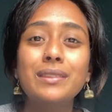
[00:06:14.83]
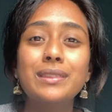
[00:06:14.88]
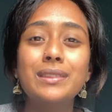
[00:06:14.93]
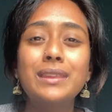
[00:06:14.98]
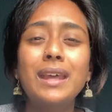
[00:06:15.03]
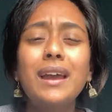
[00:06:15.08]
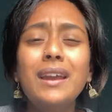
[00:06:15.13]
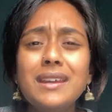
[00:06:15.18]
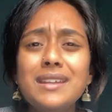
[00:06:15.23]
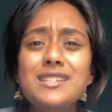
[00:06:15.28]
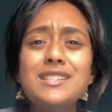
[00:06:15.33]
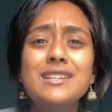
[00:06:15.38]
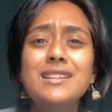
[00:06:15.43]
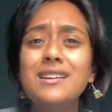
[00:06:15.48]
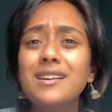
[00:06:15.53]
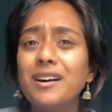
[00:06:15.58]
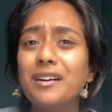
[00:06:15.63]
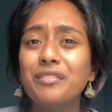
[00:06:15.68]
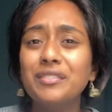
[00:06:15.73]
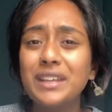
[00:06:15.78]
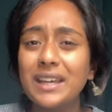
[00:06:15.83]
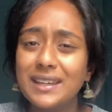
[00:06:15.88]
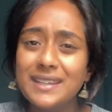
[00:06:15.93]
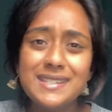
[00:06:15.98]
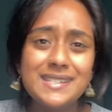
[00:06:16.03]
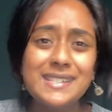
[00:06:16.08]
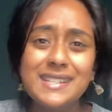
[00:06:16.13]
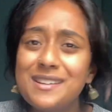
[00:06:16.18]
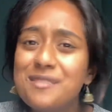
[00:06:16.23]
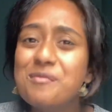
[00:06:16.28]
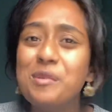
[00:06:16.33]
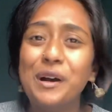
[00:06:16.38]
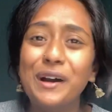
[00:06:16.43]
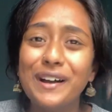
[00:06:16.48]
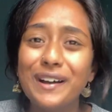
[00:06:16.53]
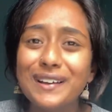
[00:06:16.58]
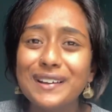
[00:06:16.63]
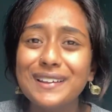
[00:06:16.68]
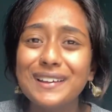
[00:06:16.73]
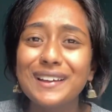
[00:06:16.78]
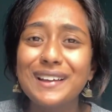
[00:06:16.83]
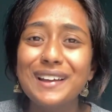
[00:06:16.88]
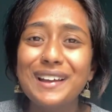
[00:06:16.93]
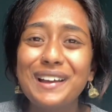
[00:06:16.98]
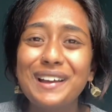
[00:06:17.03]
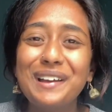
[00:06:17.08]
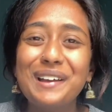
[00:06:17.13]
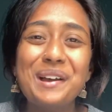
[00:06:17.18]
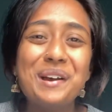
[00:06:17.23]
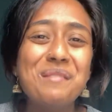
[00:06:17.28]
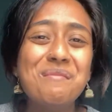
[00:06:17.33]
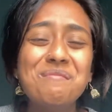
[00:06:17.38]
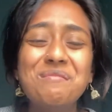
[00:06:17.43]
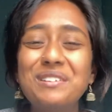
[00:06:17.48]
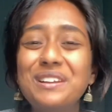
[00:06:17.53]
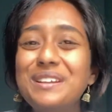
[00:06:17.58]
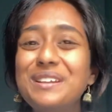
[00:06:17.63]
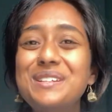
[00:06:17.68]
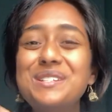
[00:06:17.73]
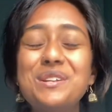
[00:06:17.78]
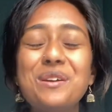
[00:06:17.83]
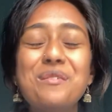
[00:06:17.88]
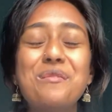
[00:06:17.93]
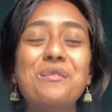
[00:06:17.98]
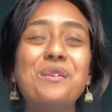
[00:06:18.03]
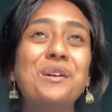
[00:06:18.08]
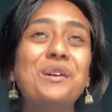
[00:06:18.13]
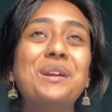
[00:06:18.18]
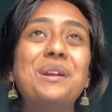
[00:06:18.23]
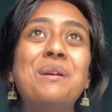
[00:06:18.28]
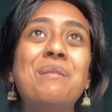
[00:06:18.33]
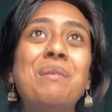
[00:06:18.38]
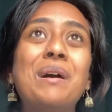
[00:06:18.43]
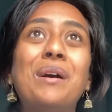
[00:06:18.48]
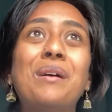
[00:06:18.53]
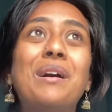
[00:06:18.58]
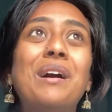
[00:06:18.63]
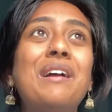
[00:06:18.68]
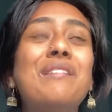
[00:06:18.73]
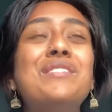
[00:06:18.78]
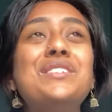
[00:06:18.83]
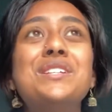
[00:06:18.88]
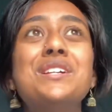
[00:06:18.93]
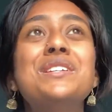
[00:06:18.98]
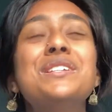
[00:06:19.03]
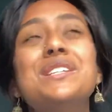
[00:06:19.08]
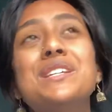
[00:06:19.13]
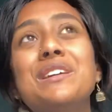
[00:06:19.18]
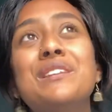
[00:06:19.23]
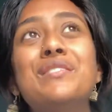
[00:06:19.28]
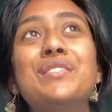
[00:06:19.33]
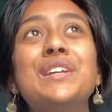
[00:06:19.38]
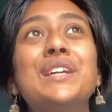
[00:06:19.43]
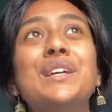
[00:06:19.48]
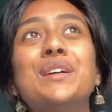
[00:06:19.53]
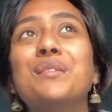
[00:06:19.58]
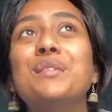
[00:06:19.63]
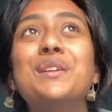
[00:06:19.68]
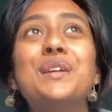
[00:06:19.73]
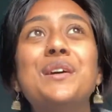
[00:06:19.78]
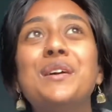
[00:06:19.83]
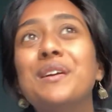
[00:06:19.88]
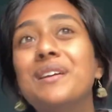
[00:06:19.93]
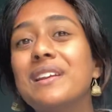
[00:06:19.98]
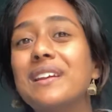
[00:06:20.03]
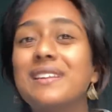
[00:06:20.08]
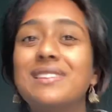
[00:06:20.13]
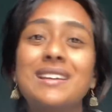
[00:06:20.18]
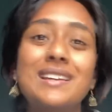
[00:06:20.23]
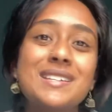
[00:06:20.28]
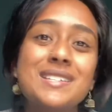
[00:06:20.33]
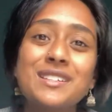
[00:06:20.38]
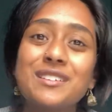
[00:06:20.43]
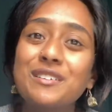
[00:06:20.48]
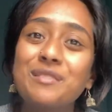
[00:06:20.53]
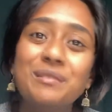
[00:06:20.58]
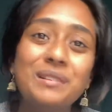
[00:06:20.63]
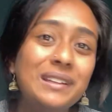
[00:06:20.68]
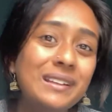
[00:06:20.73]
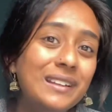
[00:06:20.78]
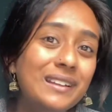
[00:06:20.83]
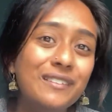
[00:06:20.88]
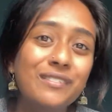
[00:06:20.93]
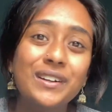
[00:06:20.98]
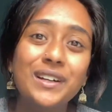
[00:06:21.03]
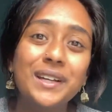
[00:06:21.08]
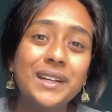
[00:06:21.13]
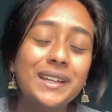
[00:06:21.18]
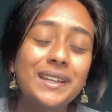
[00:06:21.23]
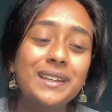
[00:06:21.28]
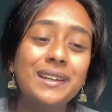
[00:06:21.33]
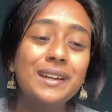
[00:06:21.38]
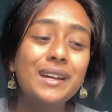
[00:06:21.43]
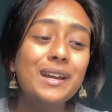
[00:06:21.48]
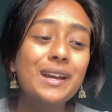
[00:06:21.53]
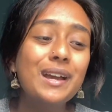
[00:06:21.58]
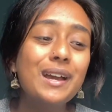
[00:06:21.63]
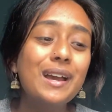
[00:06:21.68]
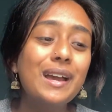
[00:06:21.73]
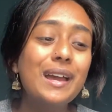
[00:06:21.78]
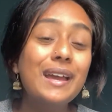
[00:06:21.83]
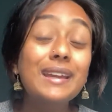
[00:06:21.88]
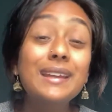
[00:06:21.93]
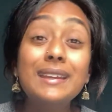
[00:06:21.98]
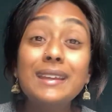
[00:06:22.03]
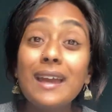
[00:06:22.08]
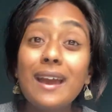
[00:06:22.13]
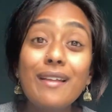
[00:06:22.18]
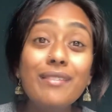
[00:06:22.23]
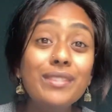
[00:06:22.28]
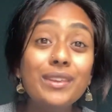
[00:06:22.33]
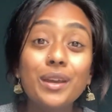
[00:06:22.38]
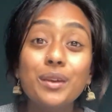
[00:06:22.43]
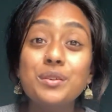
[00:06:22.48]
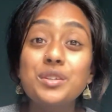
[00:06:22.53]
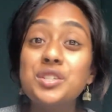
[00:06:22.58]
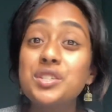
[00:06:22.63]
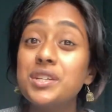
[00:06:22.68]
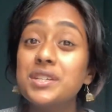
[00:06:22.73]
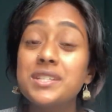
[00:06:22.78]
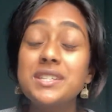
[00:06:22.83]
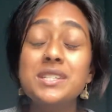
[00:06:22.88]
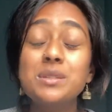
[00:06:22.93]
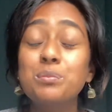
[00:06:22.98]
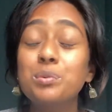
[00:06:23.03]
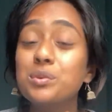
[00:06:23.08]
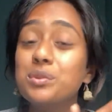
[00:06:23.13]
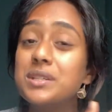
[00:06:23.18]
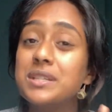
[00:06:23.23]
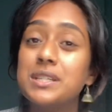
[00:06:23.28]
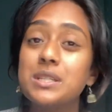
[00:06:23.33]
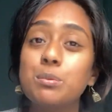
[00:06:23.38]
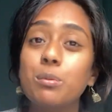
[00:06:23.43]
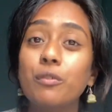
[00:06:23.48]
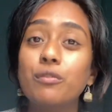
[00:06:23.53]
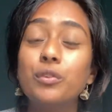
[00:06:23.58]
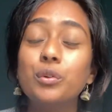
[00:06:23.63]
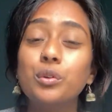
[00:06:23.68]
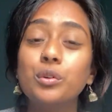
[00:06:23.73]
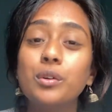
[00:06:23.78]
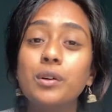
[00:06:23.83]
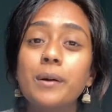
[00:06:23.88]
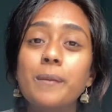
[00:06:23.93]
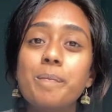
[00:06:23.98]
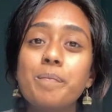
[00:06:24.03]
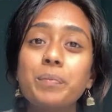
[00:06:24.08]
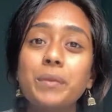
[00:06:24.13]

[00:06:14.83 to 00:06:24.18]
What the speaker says: that is enough. That is teamwork. Please don't worry about, I haven't done D of V or no, like that's completely fine. Again, though, it's just as important as before.